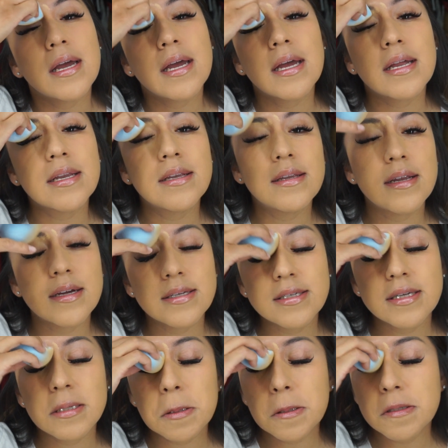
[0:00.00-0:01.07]
it
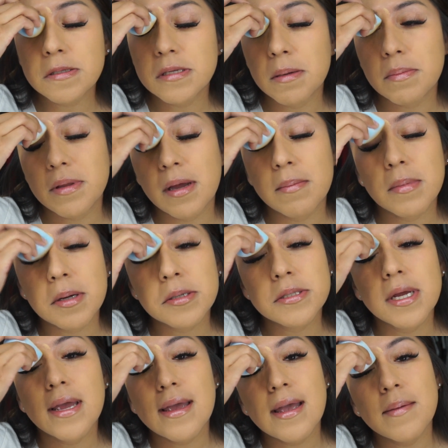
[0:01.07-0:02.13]
doesn't use up that much.
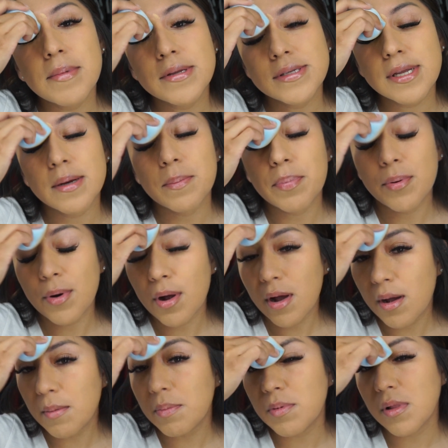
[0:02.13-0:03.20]
I mean, it's not a
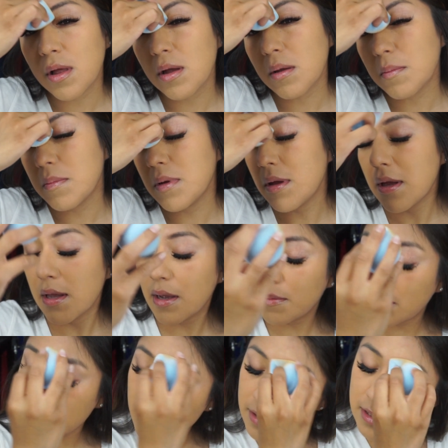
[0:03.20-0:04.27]
problem. I'm
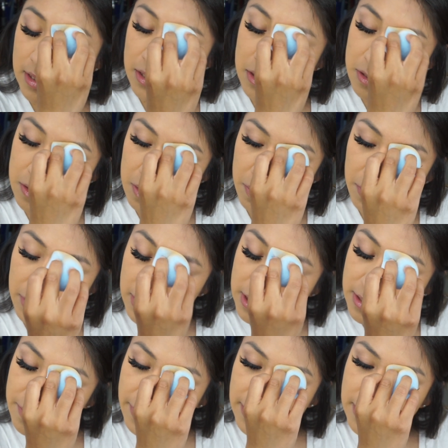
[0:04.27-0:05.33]
not using a super
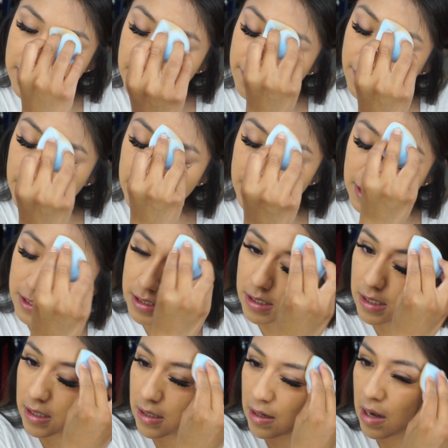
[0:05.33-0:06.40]
expensive
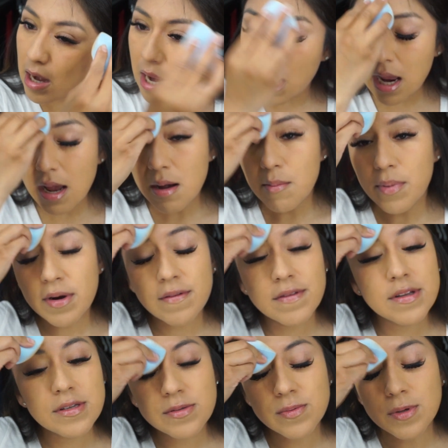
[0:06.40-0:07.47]
foundation, but if
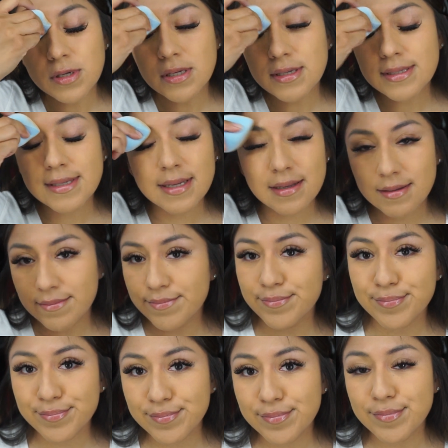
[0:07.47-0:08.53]
this was
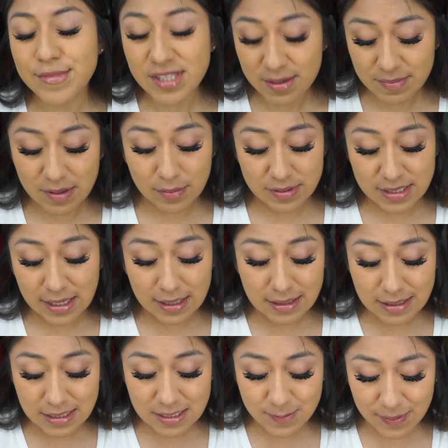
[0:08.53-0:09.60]
something that was
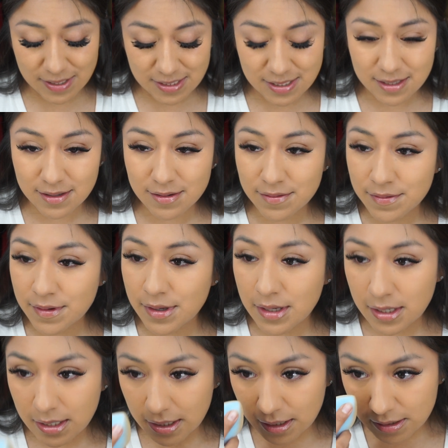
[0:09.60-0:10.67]
hella expensive
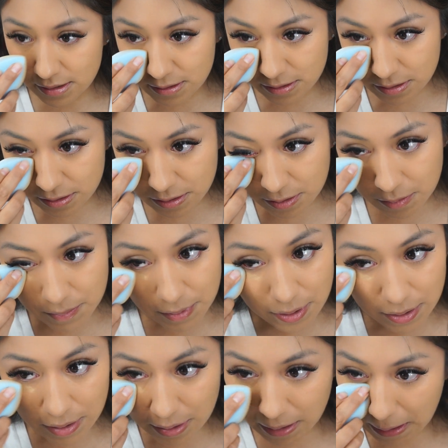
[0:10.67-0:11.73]
and
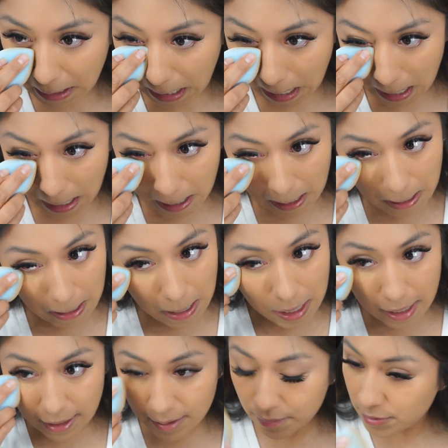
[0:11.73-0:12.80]
super
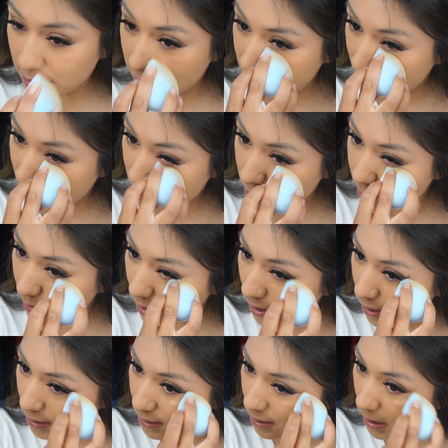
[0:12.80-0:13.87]
like prestige
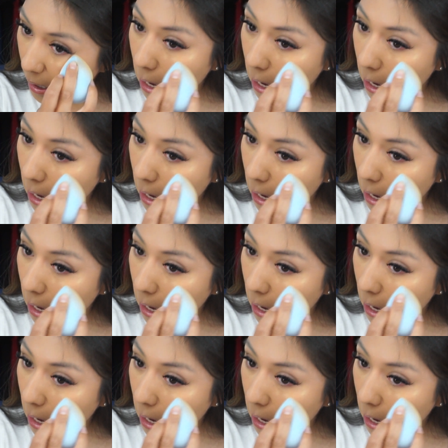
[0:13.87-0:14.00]
brand,